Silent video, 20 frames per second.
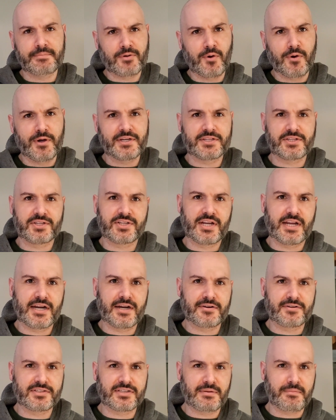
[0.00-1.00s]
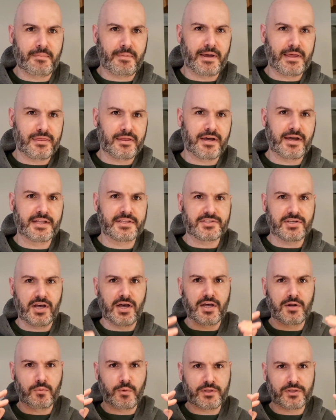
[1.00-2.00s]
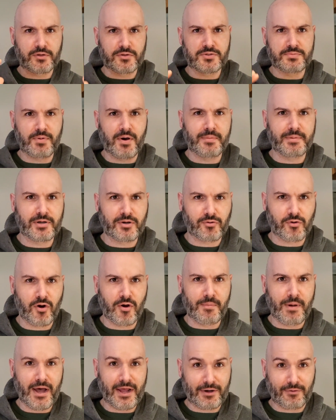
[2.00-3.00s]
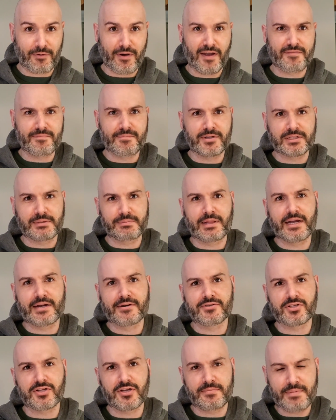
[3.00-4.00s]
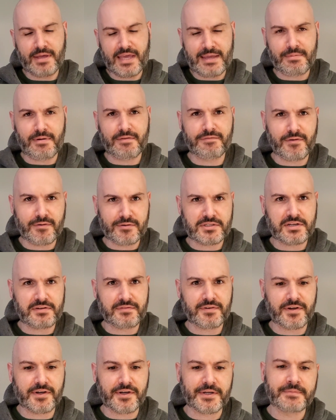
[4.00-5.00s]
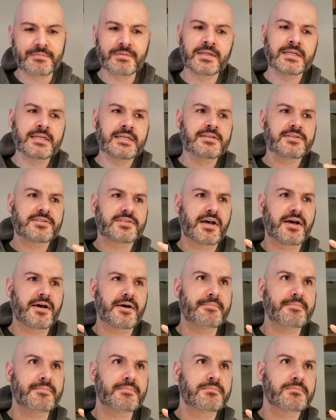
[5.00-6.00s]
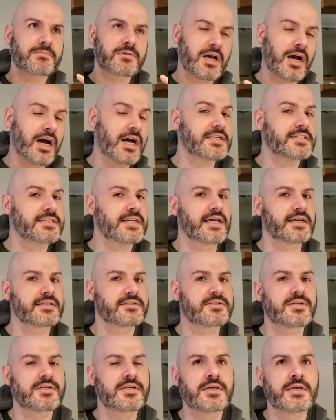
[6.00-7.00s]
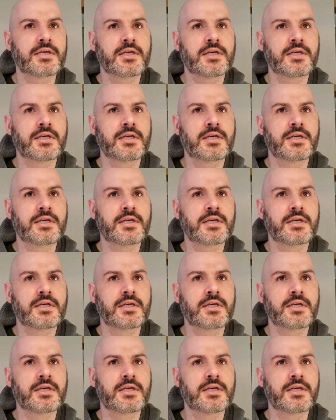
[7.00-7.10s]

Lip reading: going to share some of my thoughts on what those Bowman Chrome autograph multipliers could be. But first of all, some context.